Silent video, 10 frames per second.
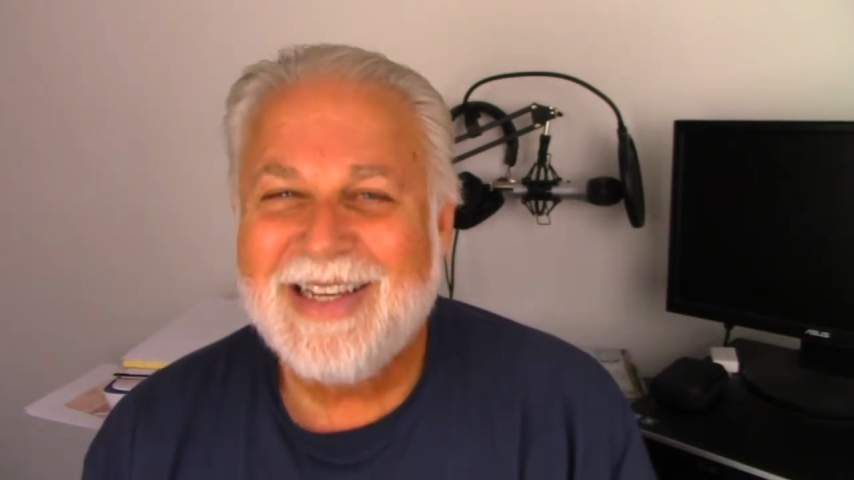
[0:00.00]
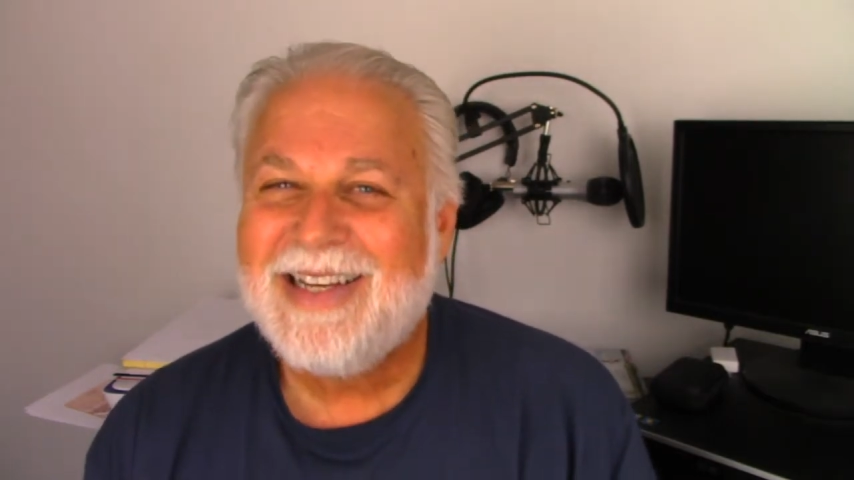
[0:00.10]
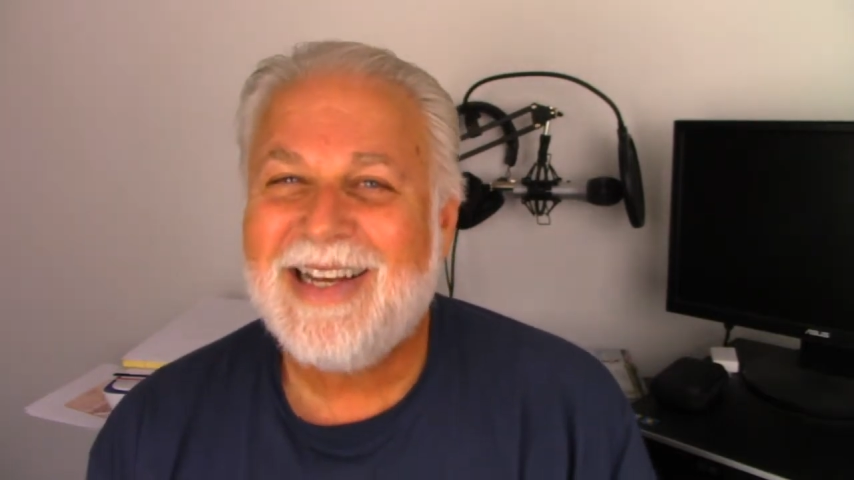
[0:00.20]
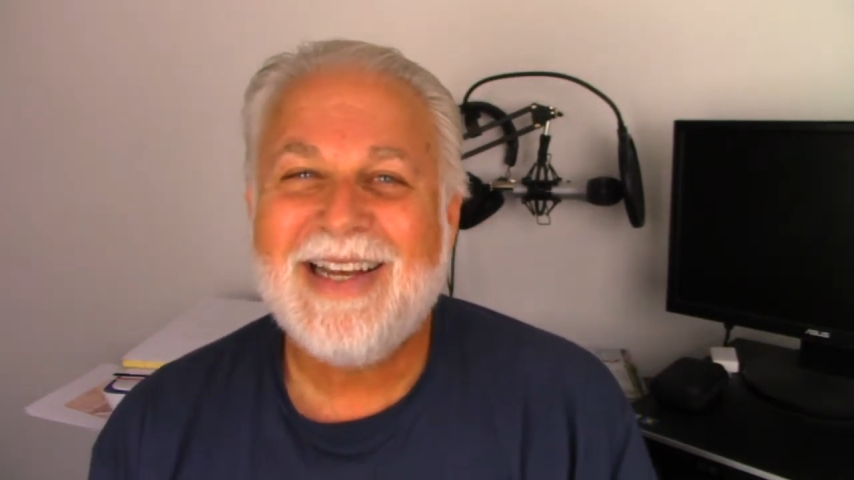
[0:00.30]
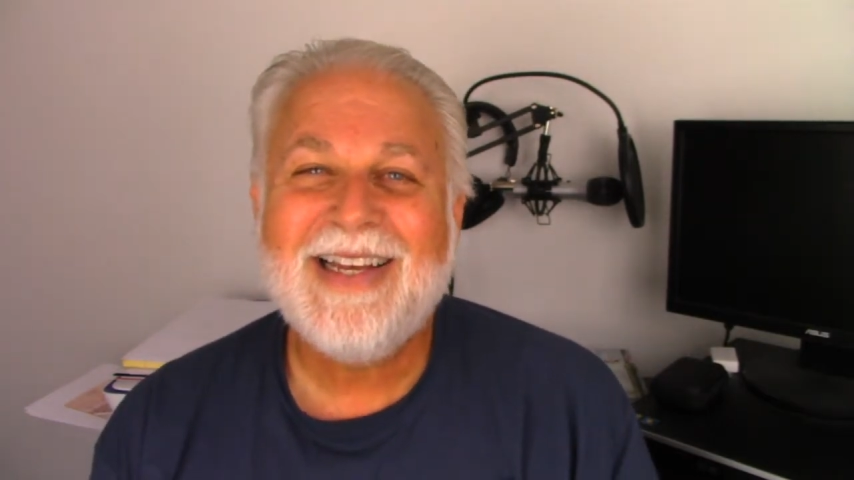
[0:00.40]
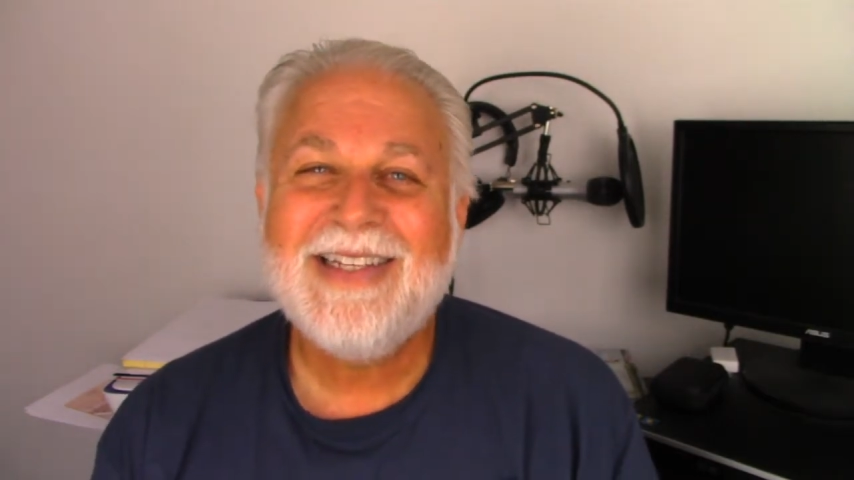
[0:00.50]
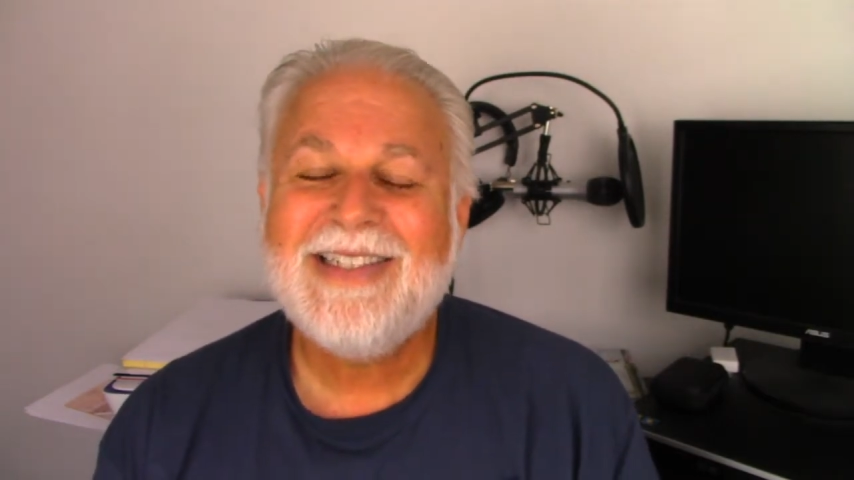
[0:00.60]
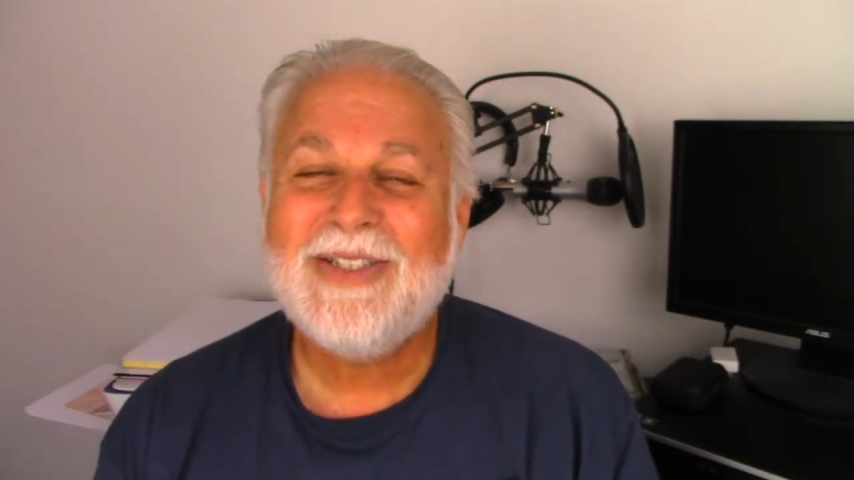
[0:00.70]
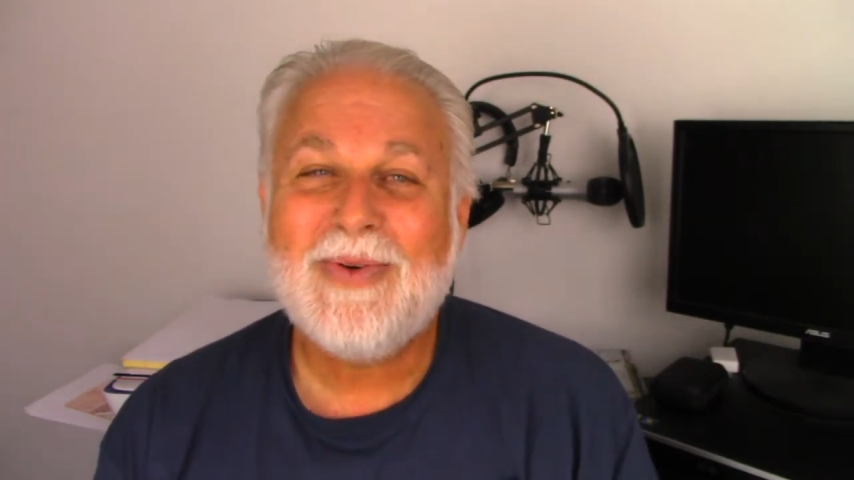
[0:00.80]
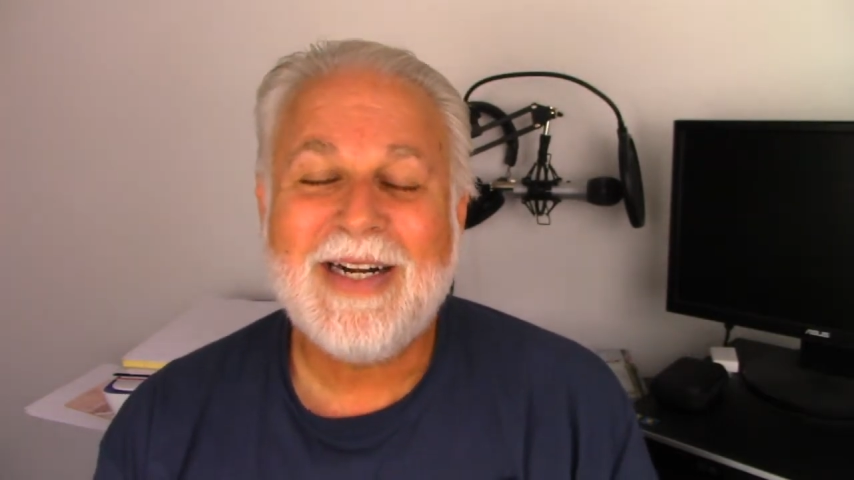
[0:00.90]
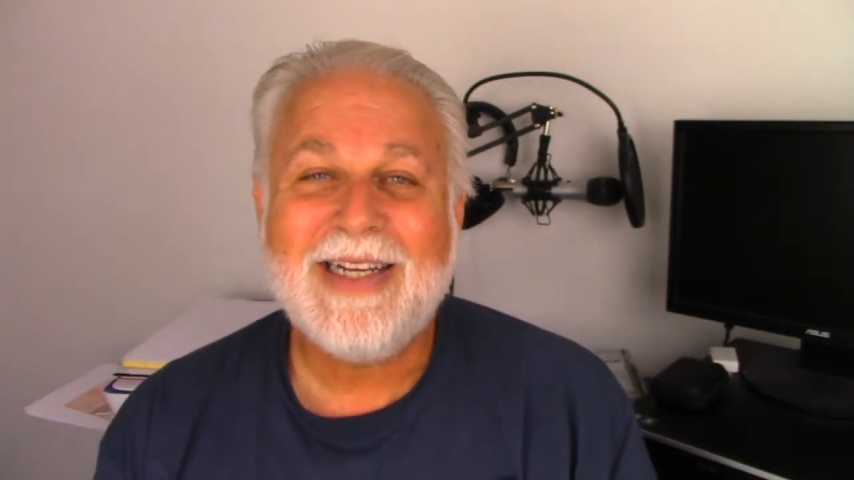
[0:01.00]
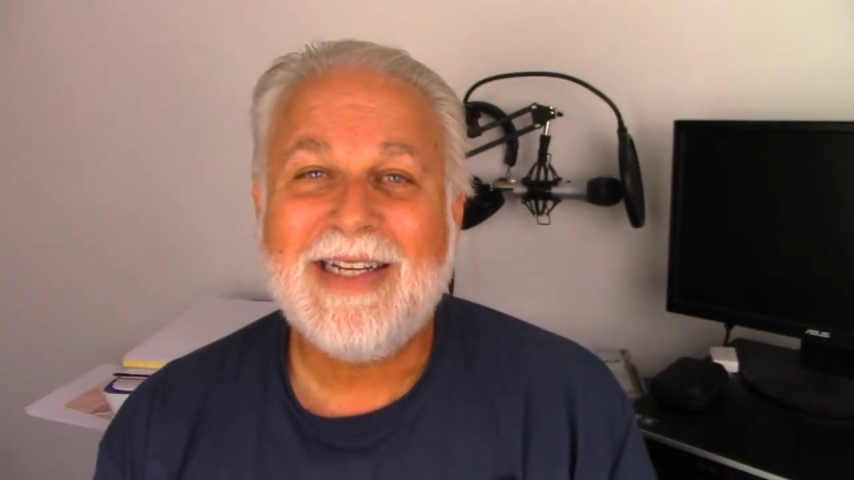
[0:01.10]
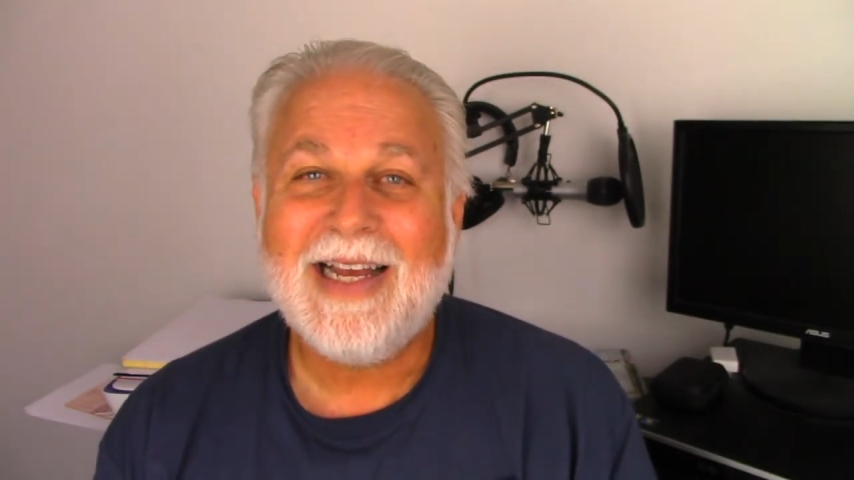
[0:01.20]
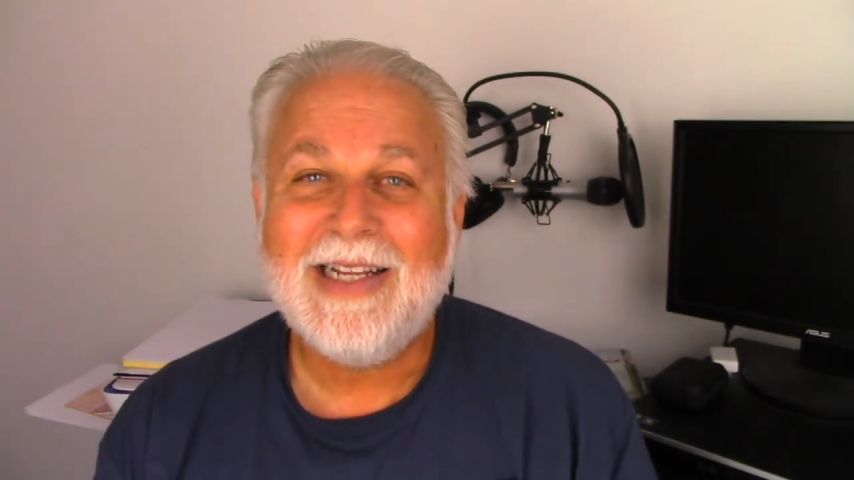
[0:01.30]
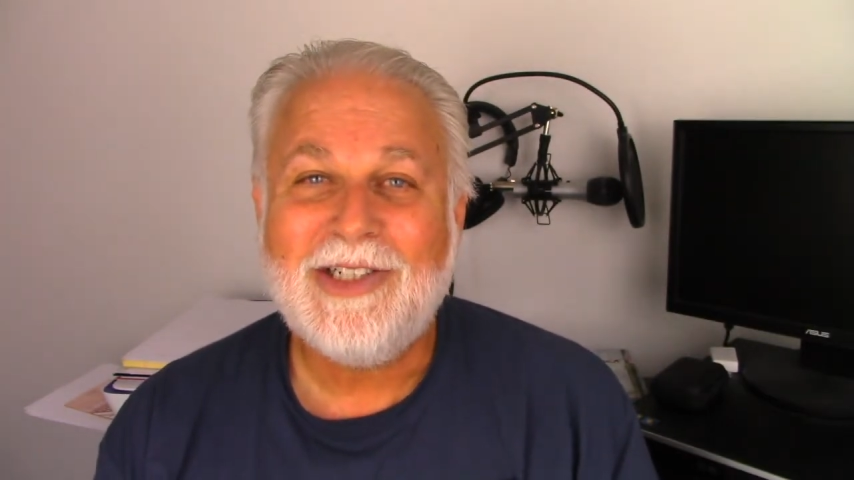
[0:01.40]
I swear to God,